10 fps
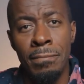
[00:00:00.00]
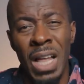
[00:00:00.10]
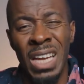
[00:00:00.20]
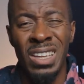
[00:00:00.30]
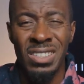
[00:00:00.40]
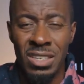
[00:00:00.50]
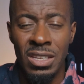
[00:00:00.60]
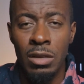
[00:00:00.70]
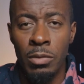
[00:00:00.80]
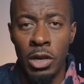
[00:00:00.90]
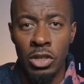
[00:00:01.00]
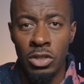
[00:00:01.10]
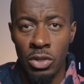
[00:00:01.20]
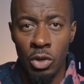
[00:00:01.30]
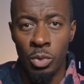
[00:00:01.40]
And it doesn't need much
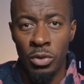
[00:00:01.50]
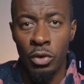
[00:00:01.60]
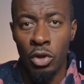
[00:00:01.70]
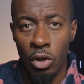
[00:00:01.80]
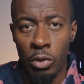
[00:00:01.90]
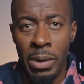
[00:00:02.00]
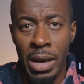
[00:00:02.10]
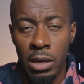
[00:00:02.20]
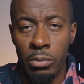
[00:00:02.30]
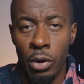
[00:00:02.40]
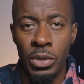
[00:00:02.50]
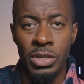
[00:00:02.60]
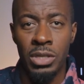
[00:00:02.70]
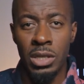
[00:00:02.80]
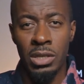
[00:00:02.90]
because we've already got the padding, but we
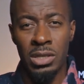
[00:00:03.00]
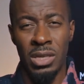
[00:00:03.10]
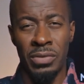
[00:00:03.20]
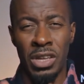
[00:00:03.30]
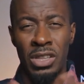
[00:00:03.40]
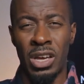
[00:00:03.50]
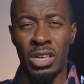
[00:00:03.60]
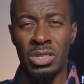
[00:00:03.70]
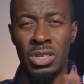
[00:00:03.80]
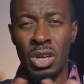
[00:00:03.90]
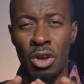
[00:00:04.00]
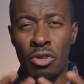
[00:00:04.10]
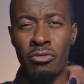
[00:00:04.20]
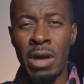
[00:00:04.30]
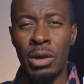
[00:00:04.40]
just need to get a nice
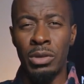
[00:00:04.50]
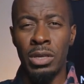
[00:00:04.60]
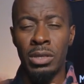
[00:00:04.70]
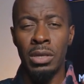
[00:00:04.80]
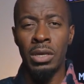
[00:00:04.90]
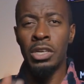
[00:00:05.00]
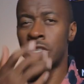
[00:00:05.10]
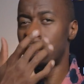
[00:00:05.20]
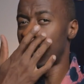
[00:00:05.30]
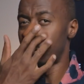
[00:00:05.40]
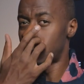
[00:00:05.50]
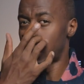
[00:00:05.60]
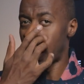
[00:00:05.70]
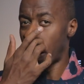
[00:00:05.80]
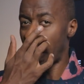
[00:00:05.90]
rounded shape so
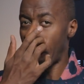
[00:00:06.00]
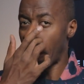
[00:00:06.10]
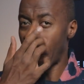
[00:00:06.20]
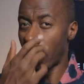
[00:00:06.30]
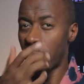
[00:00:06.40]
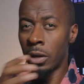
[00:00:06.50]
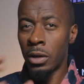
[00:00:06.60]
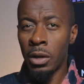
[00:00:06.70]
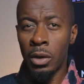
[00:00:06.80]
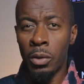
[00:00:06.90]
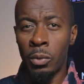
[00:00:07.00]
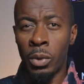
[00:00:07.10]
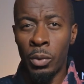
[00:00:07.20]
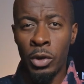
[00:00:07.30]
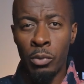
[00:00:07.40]
that
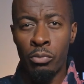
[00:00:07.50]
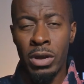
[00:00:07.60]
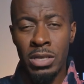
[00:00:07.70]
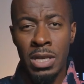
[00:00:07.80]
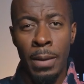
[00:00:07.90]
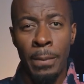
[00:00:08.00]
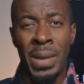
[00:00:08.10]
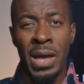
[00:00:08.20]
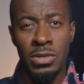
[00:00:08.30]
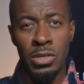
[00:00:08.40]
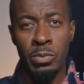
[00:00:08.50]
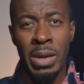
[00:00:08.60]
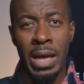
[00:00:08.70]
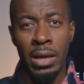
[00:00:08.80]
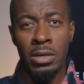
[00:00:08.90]
when you press it, it bounces
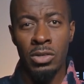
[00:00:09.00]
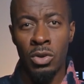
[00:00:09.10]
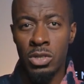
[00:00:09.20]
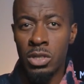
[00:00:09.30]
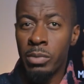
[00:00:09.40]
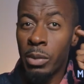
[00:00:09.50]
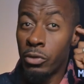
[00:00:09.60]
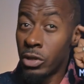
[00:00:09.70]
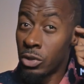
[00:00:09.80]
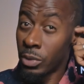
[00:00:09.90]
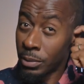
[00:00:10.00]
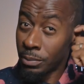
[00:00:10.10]
back. It's got some memory to it.